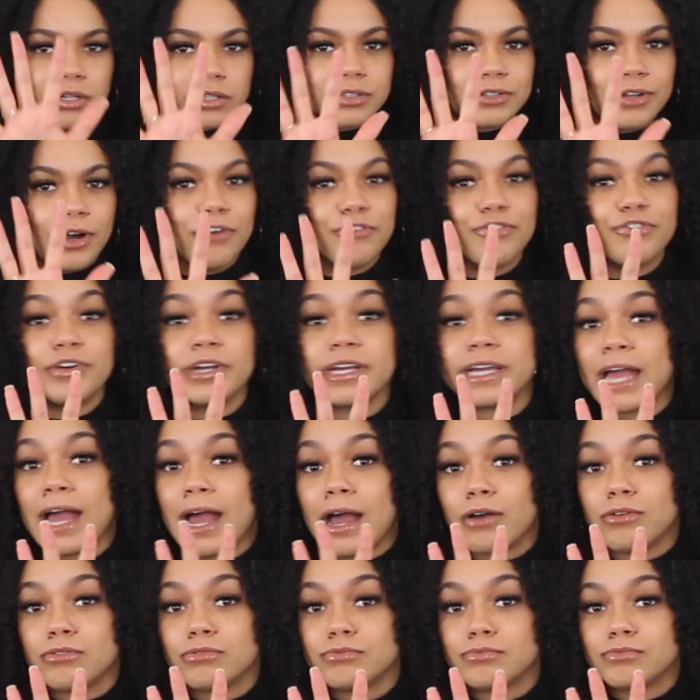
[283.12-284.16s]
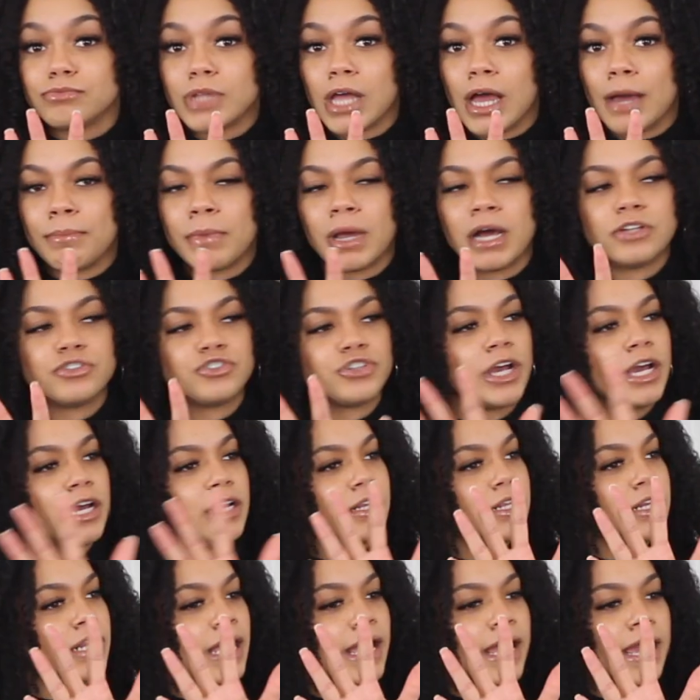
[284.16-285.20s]
don't freak out. I'm not trying
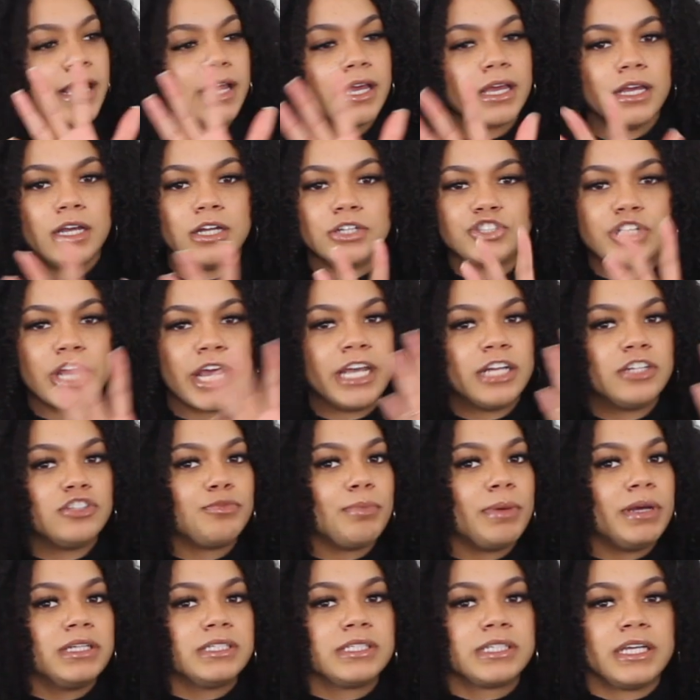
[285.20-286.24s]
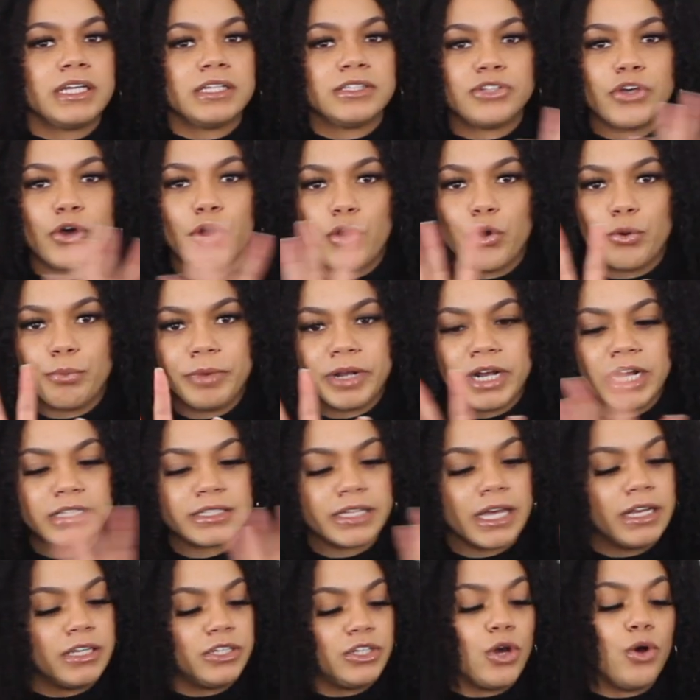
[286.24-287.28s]
to like change my skin tone because
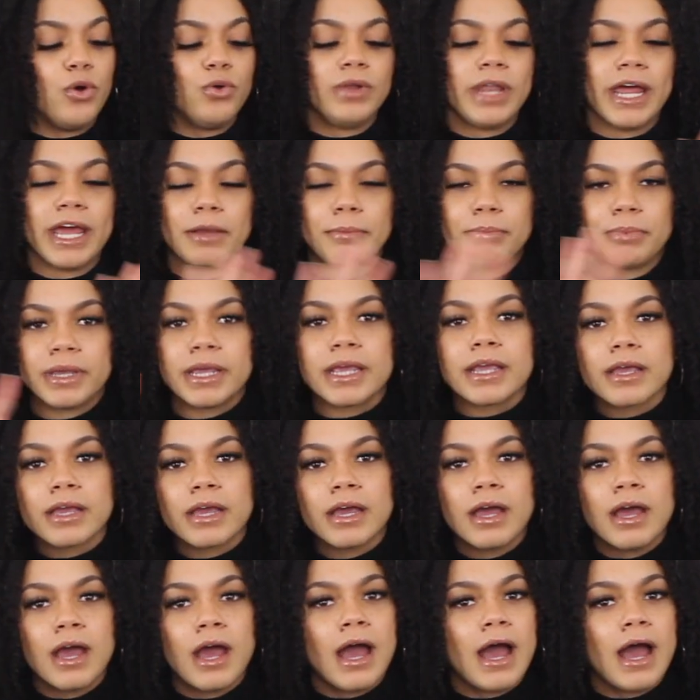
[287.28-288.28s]
I don't like being